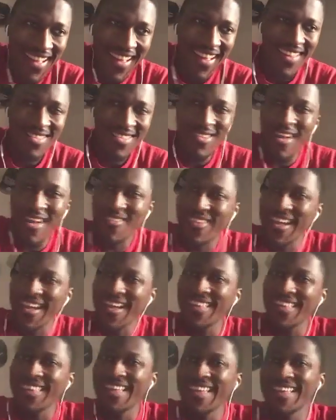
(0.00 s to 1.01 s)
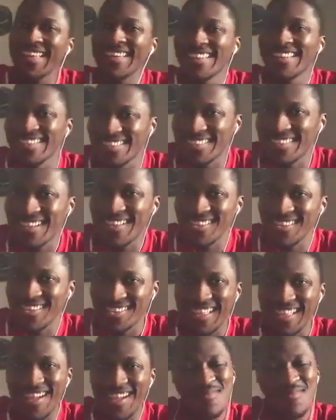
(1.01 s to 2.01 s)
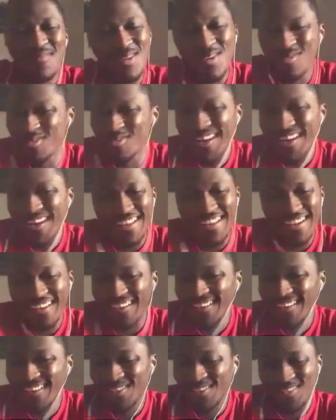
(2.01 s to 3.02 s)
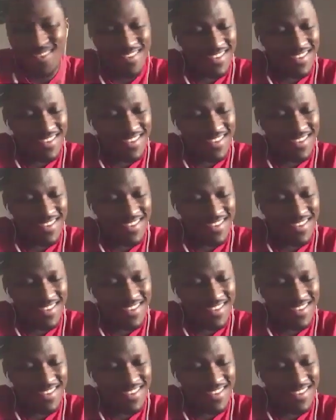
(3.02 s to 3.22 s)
That's why I'm kind of like in this nonchalant mood right now because